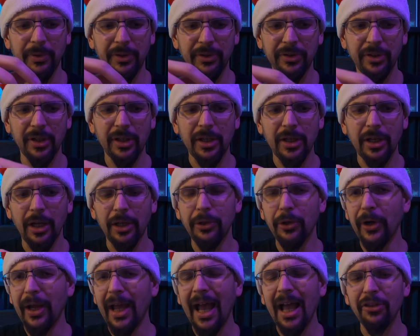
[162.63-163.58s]
but you
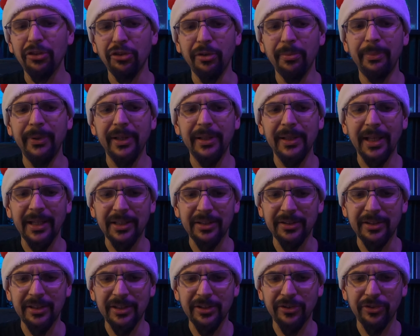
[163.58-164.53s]
know, it had to be
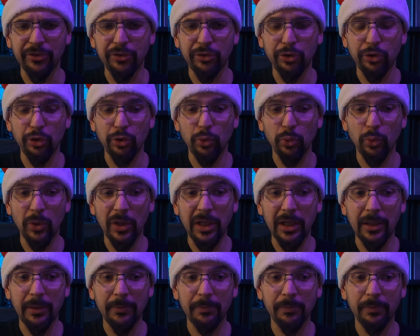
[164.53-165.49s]
like this to
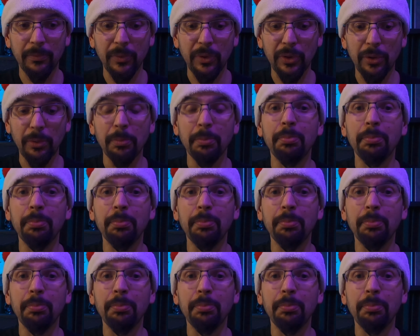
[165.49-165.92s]
um,